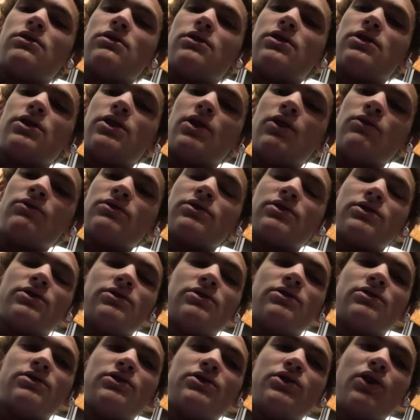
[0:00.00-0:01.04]
Don't
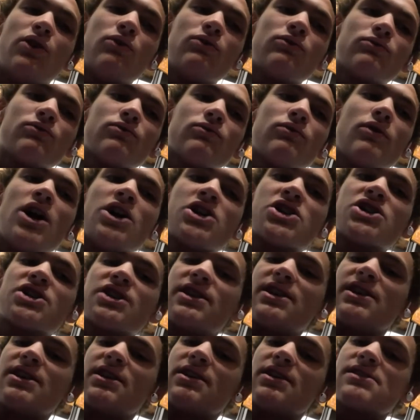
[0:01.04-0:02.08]
rush
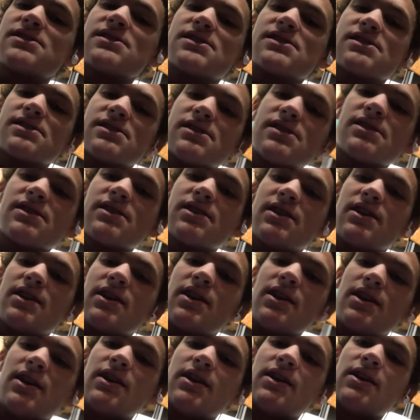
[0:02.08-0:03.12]
things.
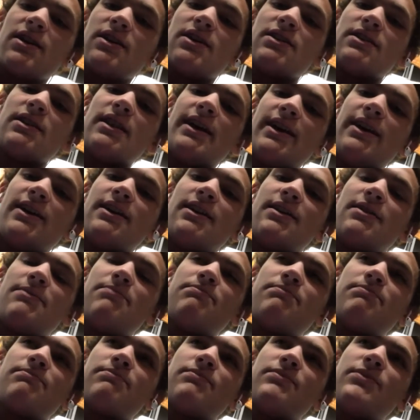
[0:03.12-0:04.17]
Like
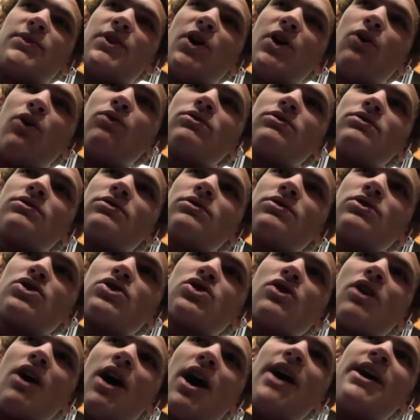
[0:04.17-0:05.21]
don't
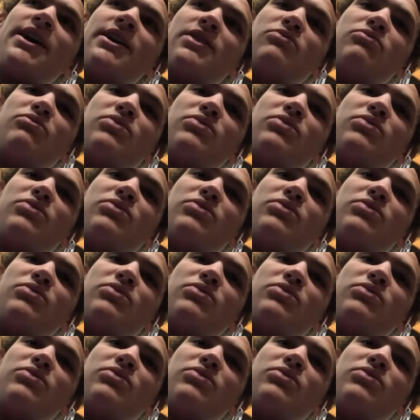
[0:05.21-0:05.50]
try and